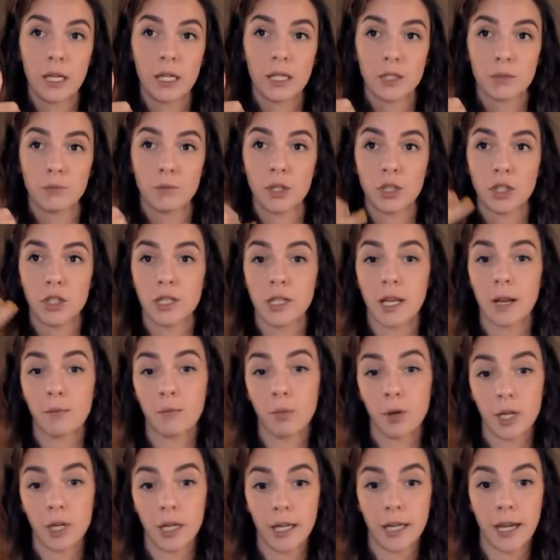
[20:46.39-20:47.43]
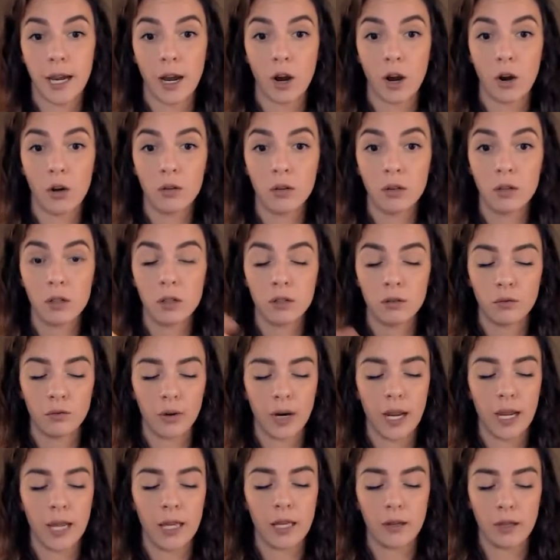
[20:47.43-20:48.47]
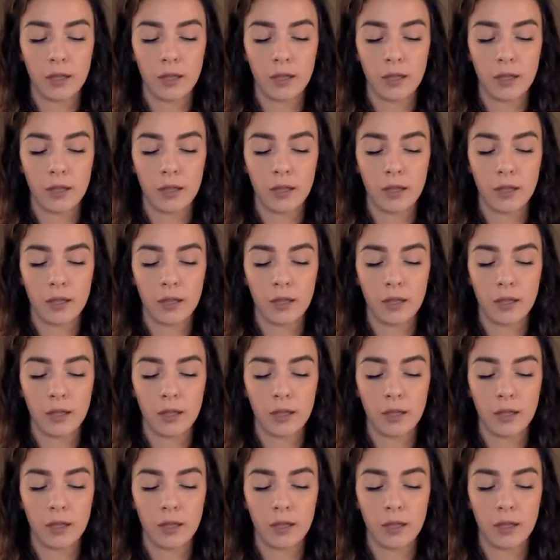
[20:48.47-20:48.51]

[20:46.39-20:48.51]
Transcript: as much as I'm putting out, right?